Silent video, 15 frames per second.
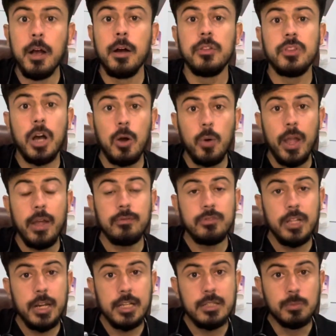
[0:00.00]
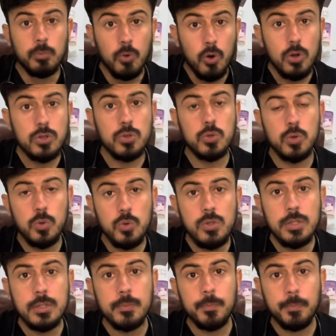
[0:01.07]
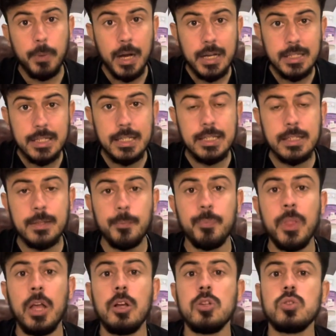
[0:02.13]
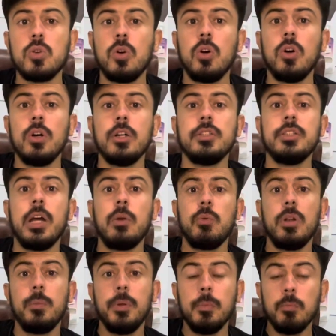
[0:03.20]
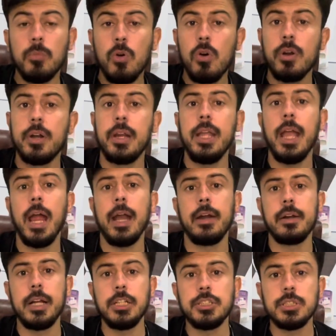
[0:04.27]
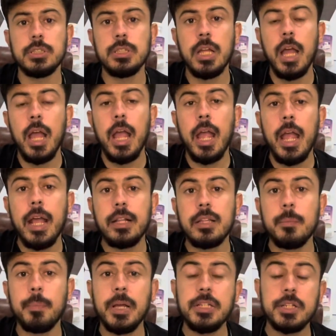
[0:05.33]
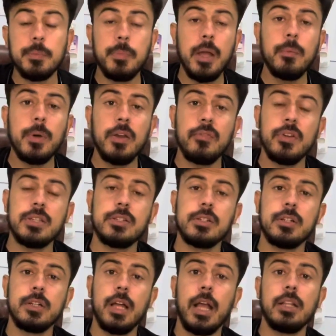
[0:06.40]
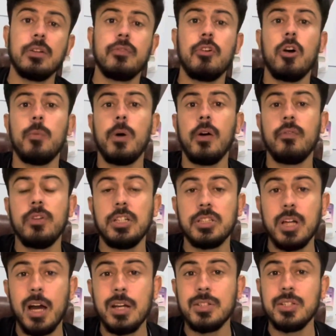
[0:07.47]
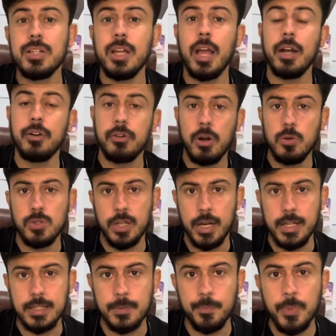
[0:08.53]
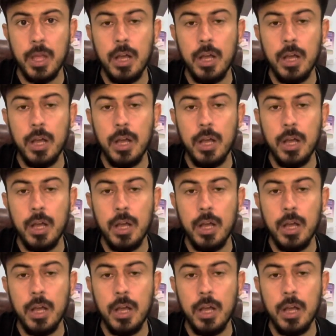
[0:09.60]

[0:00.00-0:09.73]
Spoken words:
Now, if there is more stools passes, so there will be more dehydration and the patient may manifest in the form of lethargy and drowsiness.